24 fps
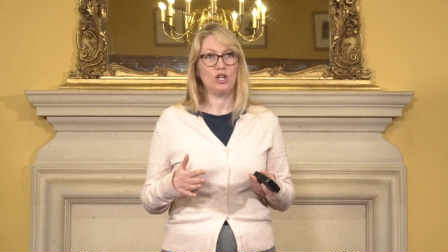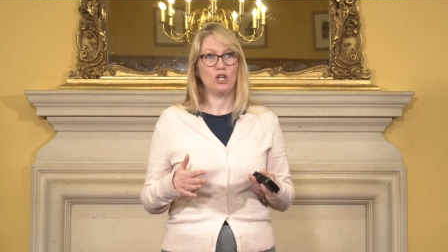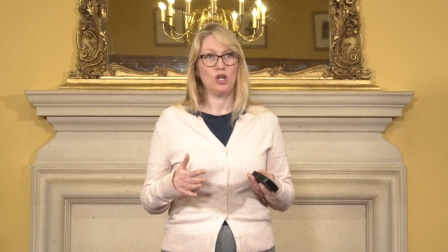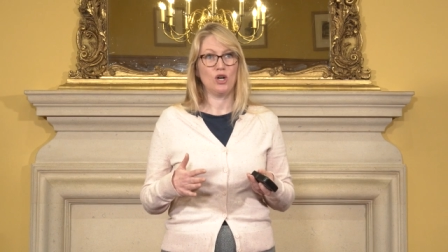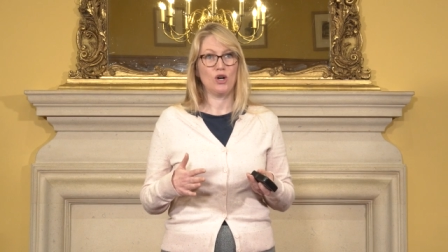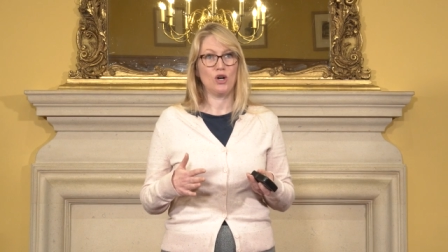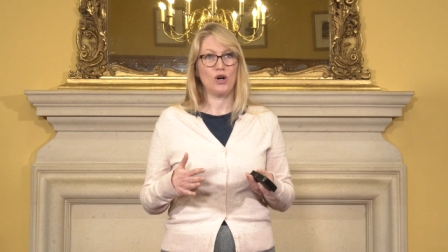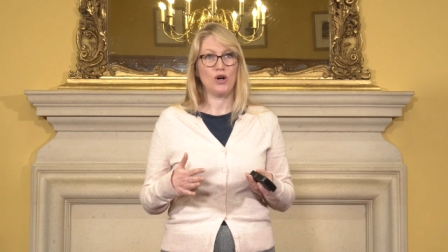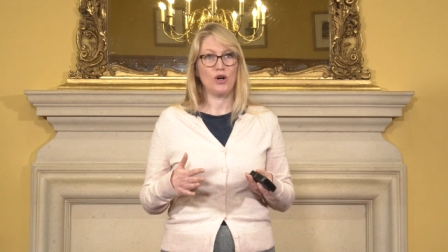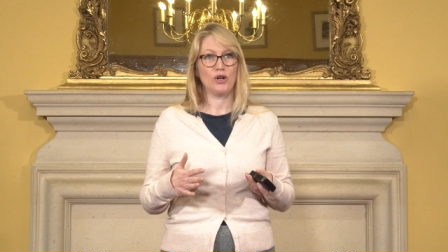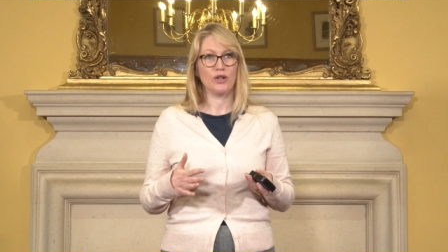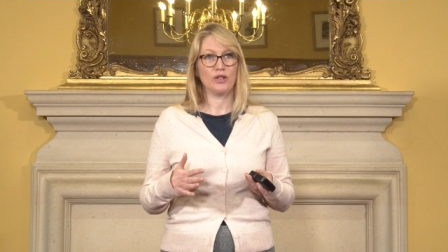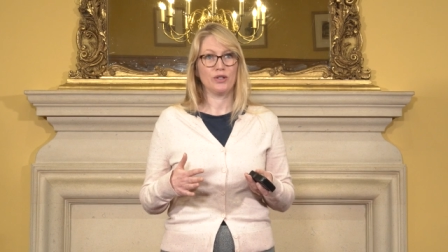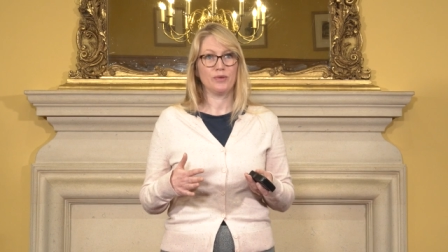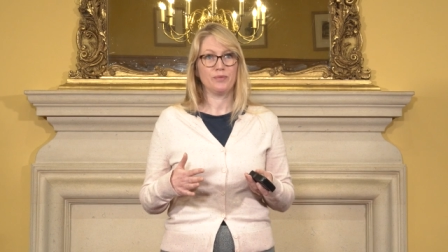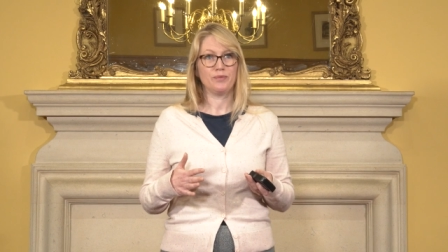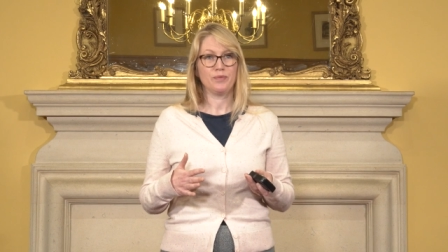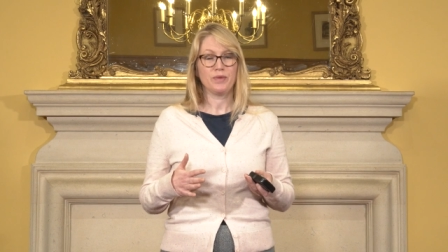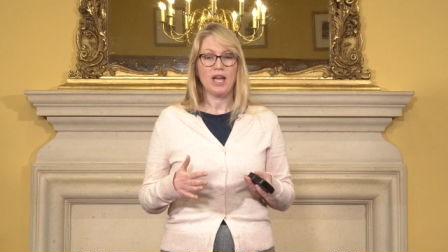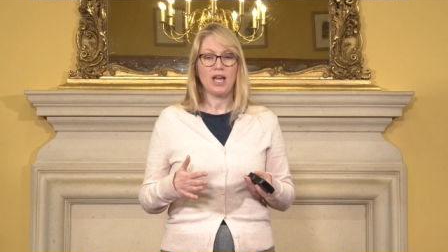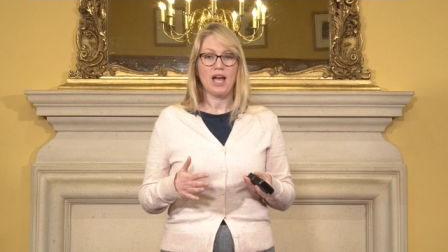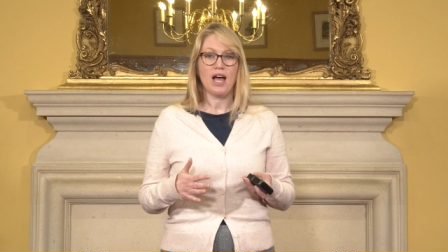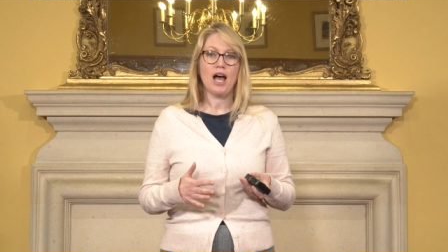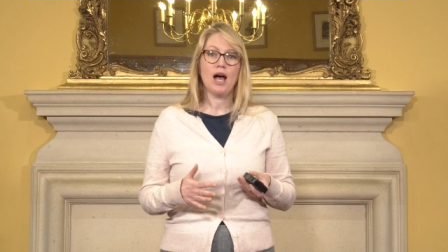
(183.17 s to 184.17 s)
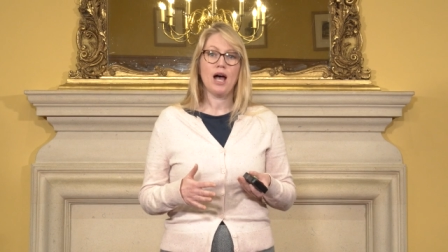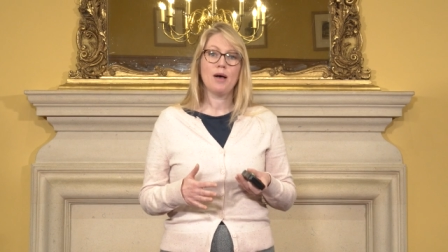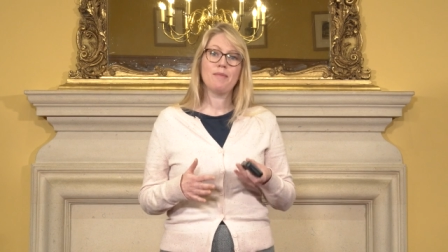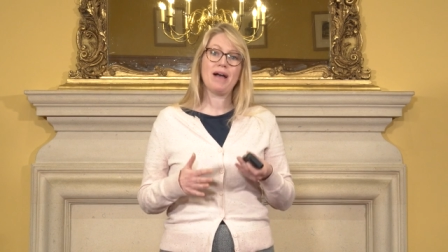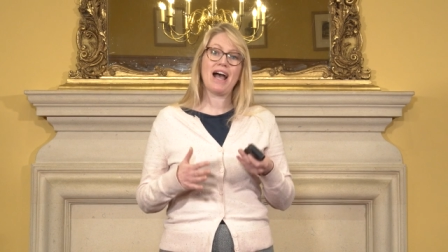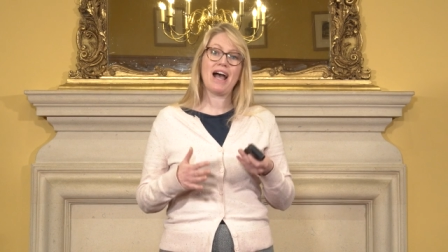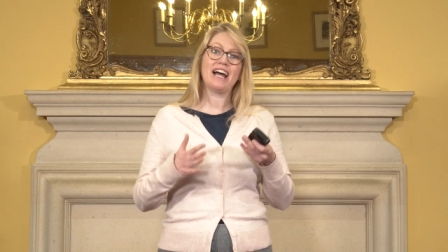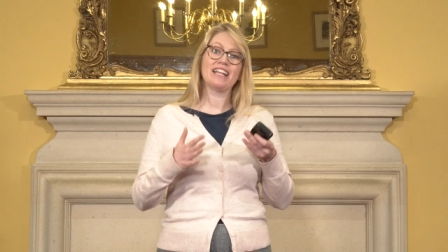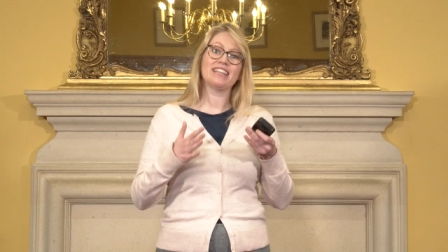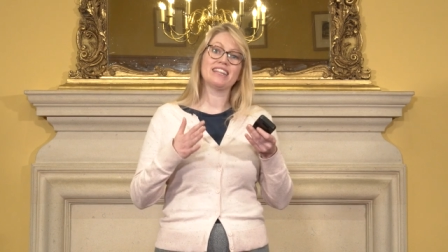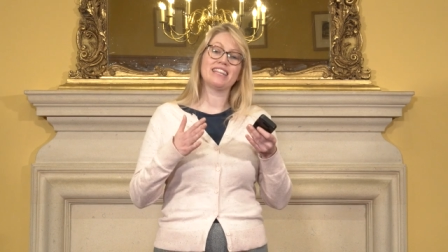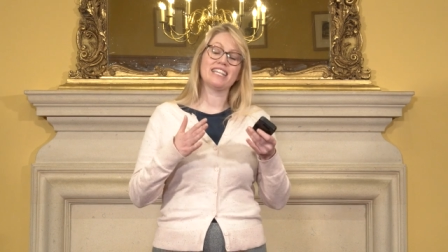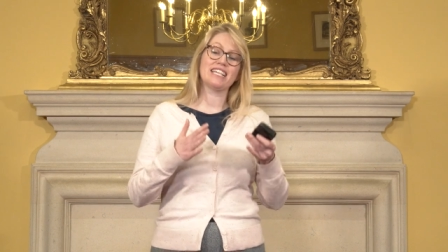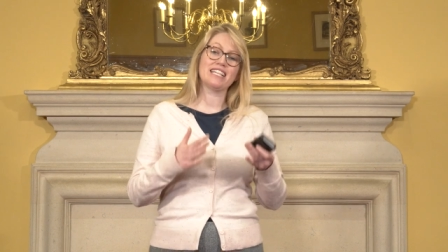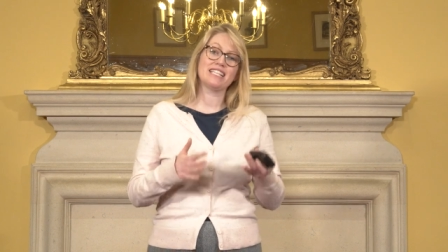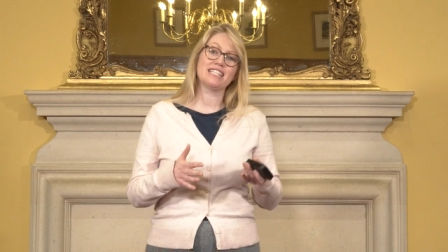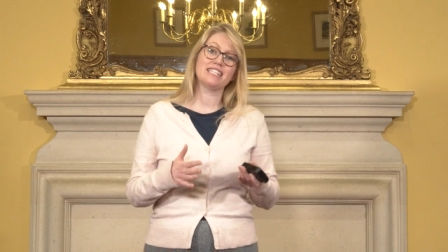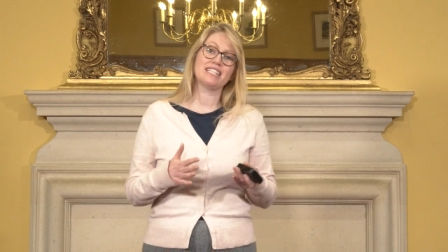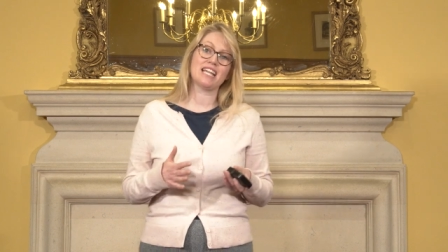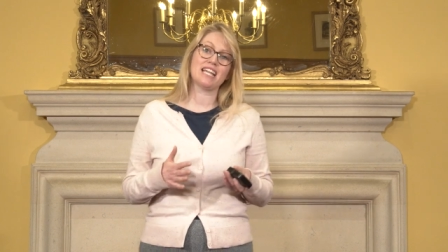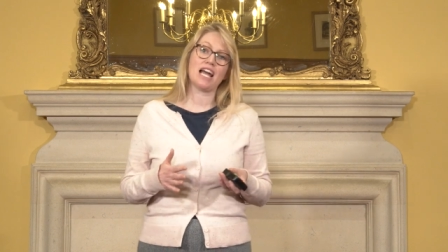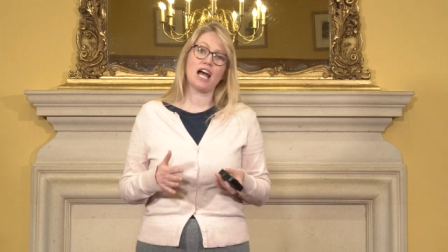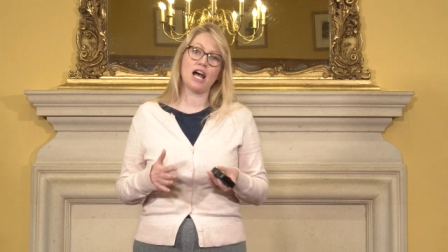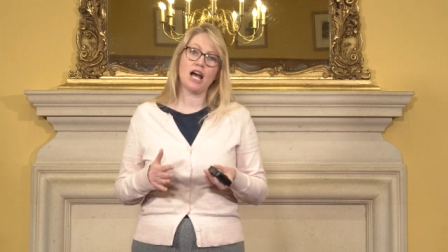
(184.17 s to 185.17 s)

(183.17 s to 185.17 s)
long. And this